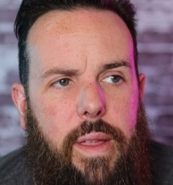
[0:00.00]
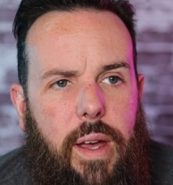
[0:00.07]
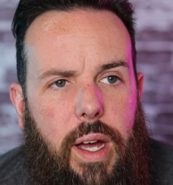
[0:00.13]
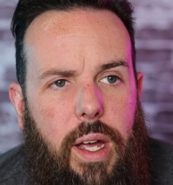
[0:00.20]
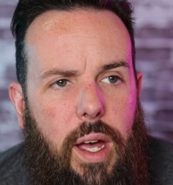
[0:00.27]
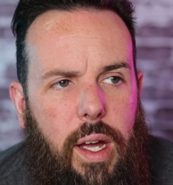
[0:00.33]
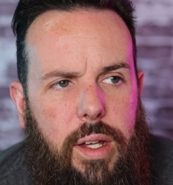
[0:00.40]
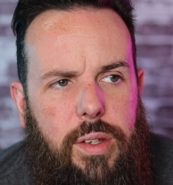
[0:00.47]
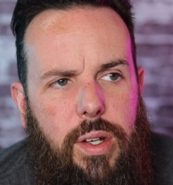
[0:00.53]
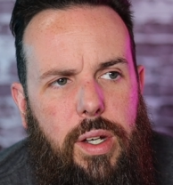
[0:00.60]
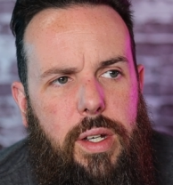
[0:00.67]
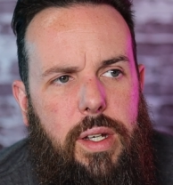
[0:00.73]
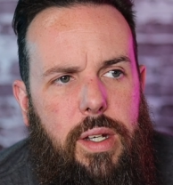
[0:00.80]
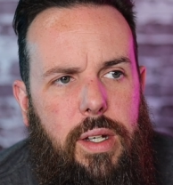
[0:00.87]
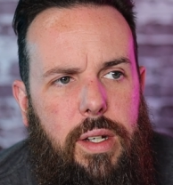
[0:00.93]
I
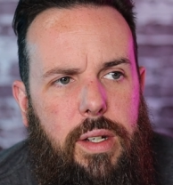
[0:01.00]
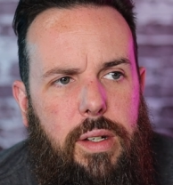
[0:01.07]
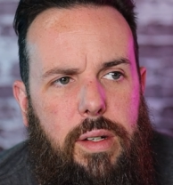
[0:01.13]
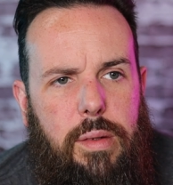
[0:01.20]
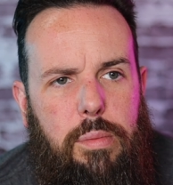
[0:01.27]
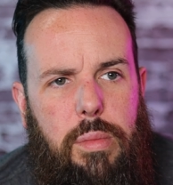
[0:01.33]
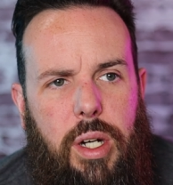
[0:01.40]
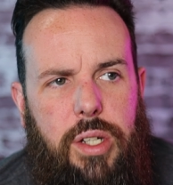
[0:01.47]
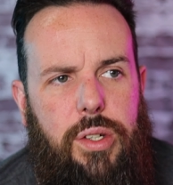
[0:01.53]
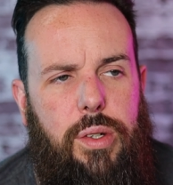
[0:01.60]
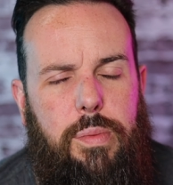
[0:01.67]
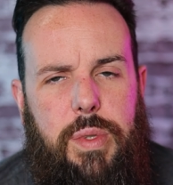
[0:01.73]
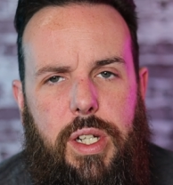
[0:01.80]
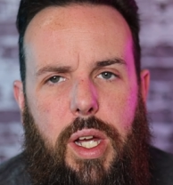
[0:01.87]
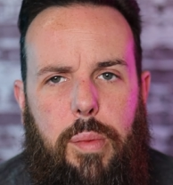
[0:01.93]
took
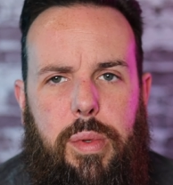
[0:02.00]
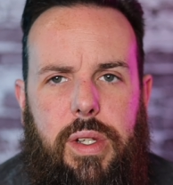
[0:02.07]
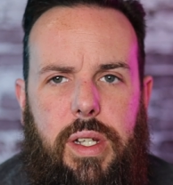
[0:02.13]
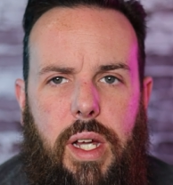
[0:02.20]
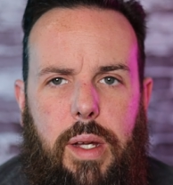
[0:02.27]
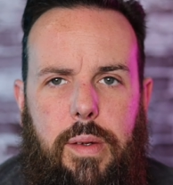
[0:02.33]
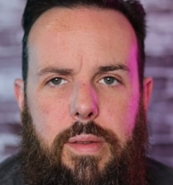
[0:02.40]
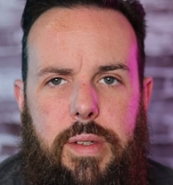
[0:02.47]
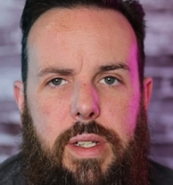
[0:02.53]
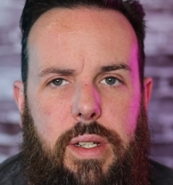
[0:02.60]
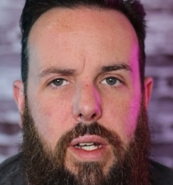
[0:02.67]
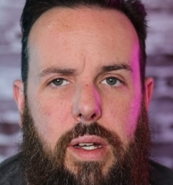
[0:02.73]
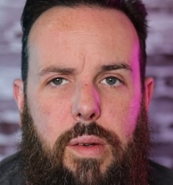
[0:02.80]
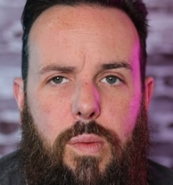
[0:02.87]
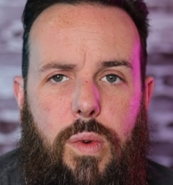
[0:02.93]
mushrooms a couple times.
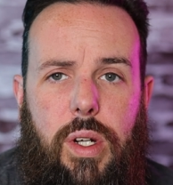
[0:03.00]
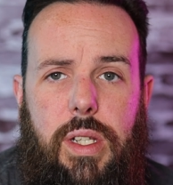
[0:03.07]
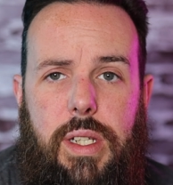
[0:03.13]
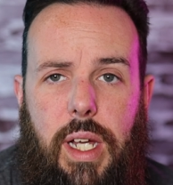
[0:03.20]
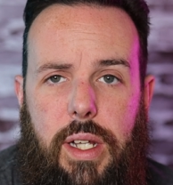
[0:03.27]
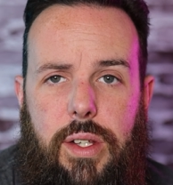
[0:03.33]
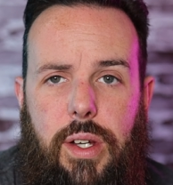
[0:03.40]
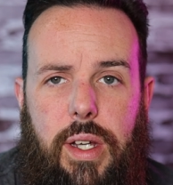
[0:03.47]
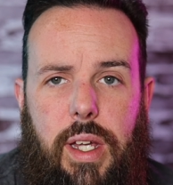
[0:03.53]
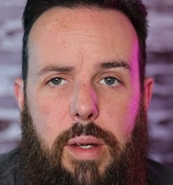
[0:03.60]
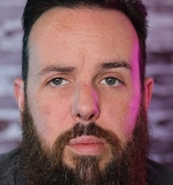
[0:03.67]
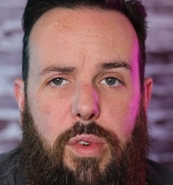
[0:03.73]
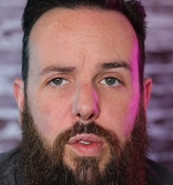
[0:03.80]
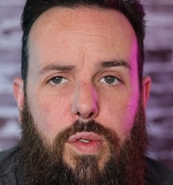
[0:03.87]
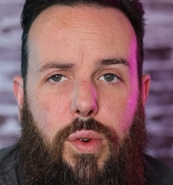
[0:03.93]
Once I took
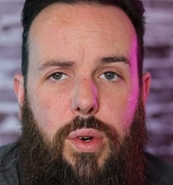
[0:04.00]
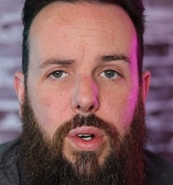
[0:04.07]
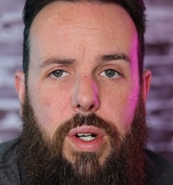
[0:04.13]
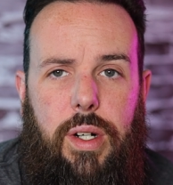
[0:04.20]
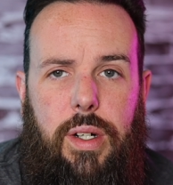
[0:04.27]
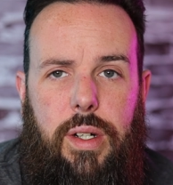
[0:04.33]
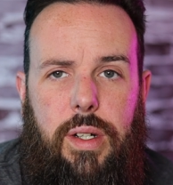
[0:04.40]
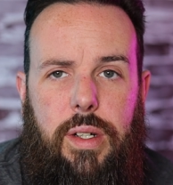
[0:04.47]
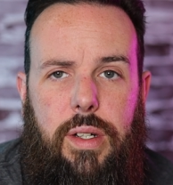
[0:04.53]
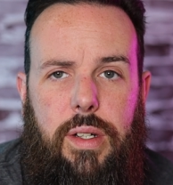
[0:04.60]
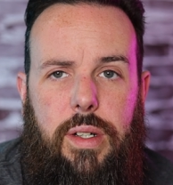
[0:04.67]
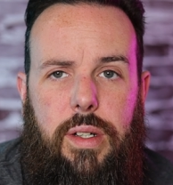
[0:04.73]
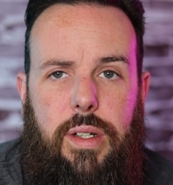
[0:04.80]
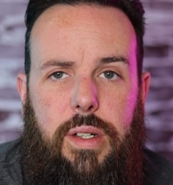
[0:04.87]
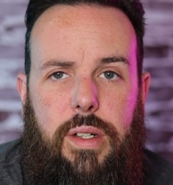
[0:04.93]
it before
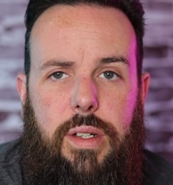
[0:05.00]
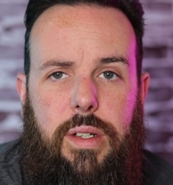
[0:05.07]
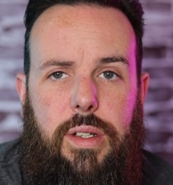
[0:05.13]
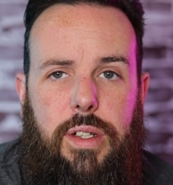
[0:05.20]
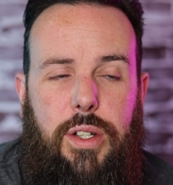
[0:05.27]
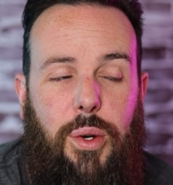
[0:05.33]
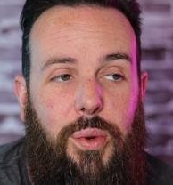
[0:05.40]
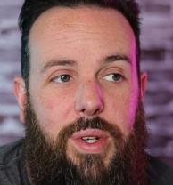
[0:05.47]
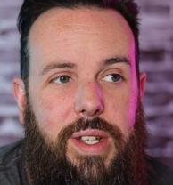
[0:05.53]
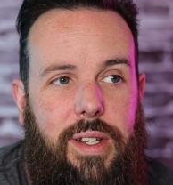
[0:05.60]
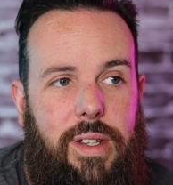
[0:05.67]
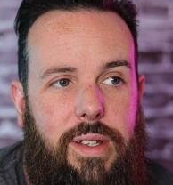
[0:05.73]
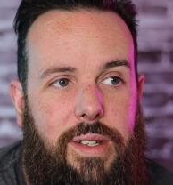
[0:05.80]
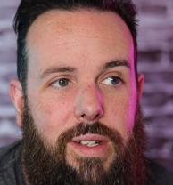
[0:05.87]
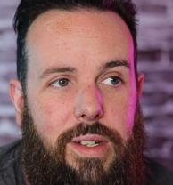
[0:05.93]

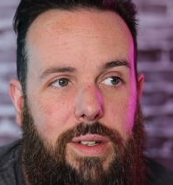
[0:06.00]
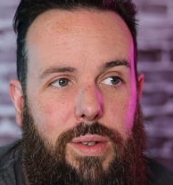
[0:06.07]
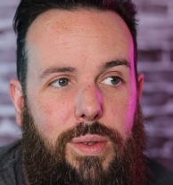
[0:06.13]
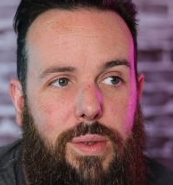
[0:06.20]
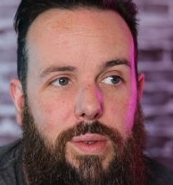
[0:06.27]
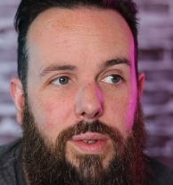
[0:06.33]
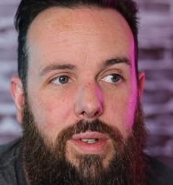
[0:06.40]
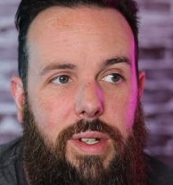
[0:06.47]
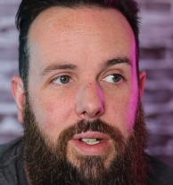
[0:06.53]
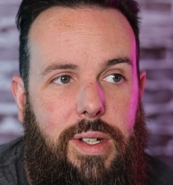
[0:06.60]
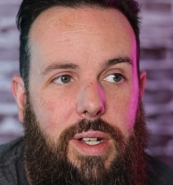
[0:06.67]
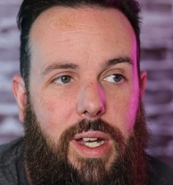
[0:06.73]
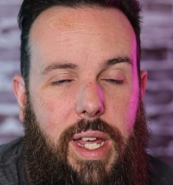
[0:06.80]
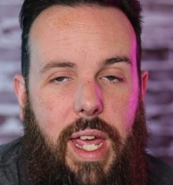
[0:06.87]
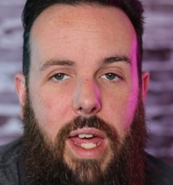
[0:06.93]
going to
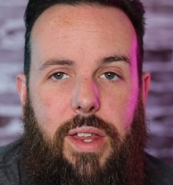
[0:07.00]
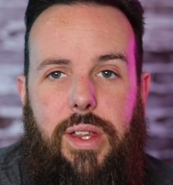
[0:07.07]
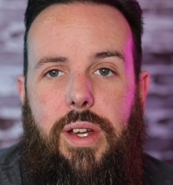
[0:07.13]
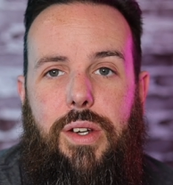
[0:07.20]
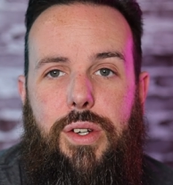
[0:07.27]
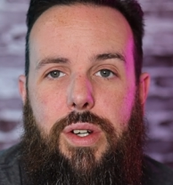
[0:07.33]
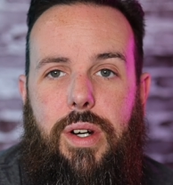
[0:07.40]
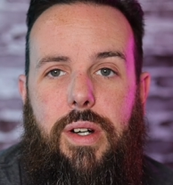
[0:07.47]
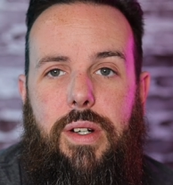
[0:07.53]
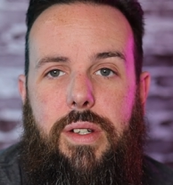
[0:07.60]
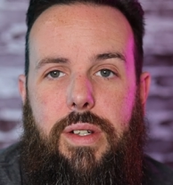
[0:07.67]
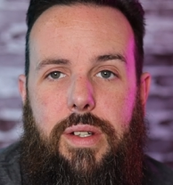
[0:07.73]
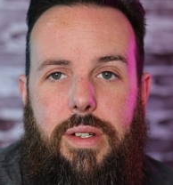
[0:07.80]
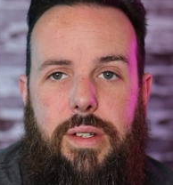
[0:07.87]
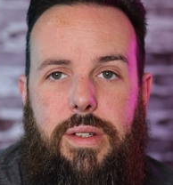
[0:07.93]
a Catholic church
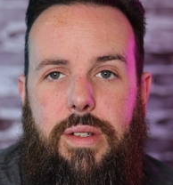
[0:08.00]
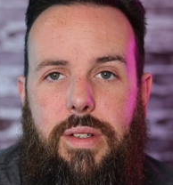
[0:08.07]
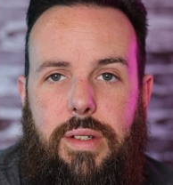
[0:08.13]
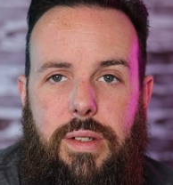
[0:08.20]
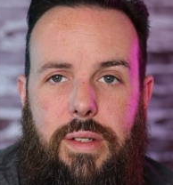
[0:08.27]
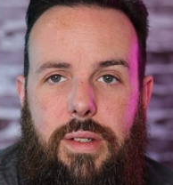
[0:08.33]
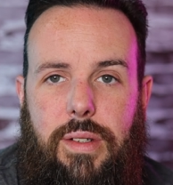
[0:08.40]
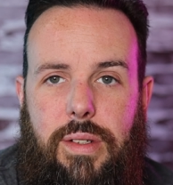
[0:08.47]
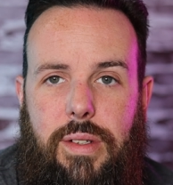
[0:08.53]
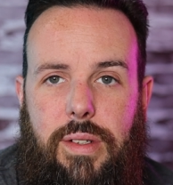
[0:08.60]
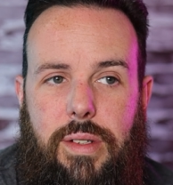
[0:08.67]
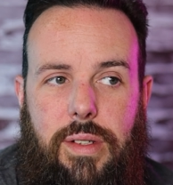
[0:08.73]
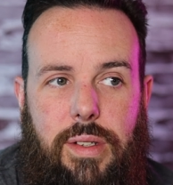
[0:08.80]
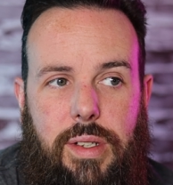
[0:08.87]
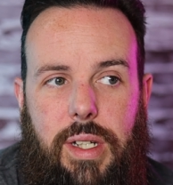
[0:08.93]

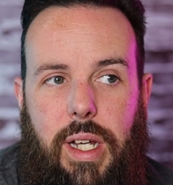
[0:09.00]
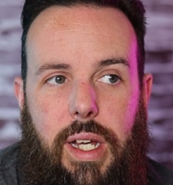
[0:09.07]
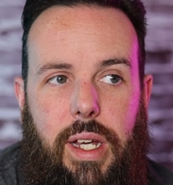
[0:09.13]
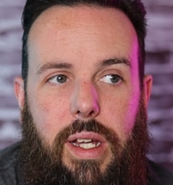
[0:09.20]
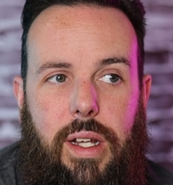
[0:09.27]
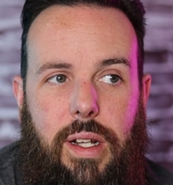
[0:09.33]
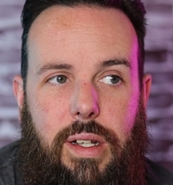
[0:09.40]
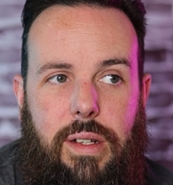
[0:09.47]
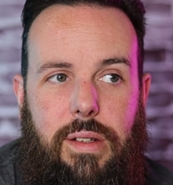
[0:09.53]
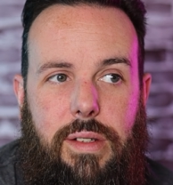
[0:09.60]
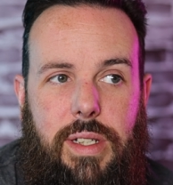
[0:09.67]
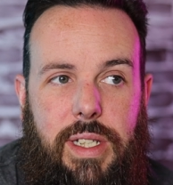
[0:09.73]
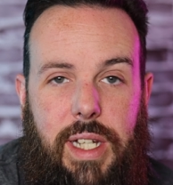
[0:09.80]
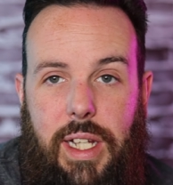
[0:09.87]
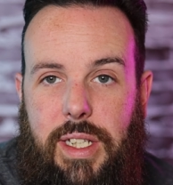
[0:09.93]
and
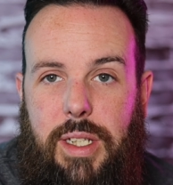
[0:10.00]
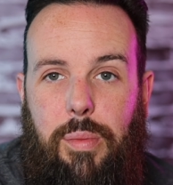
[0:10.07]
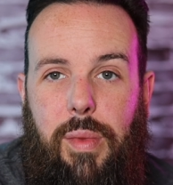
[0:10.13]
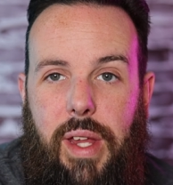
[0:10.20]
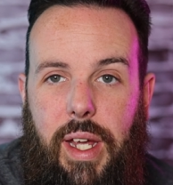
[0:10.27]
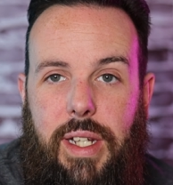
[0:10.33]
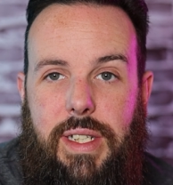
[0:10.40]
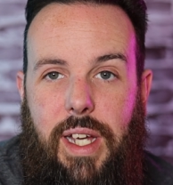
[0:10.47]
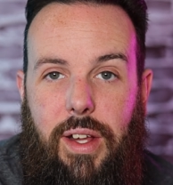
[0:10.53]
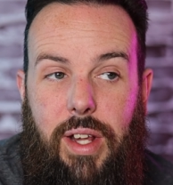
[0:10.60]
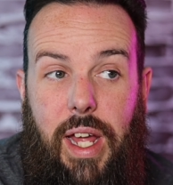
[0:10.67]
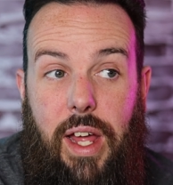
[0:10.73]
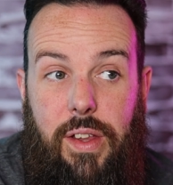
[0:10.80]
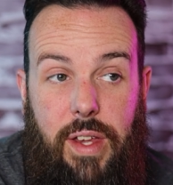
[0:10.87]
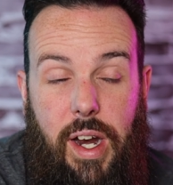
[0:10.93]
said some things out
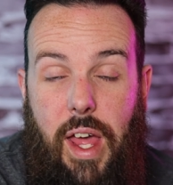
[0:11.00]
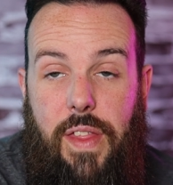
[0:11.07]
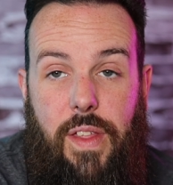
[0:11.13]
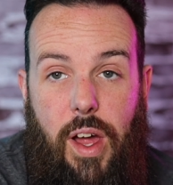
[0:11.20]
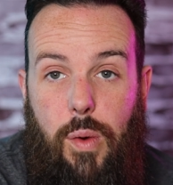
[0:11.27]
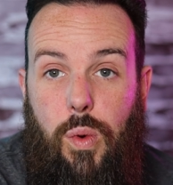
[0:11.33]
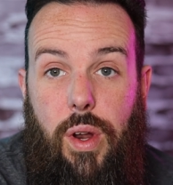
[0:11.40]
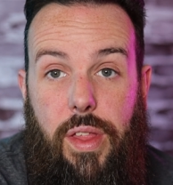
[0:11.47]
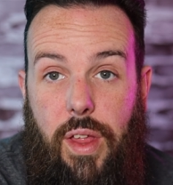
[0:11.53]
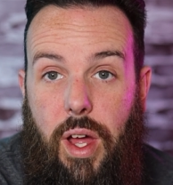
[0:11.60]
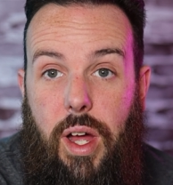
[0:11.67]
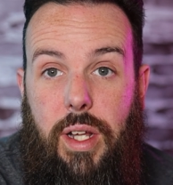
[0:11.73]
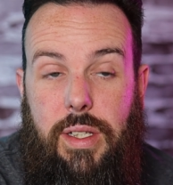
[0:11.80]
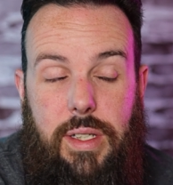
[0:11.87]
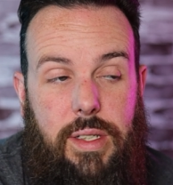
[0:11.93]
loud that I thought were
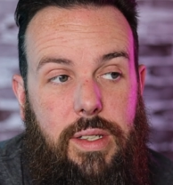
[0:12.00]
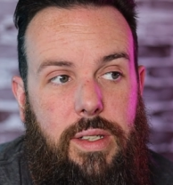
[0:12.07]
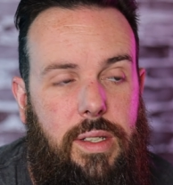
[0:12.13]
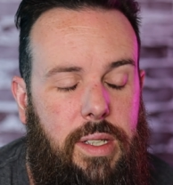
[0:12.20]
thoughts.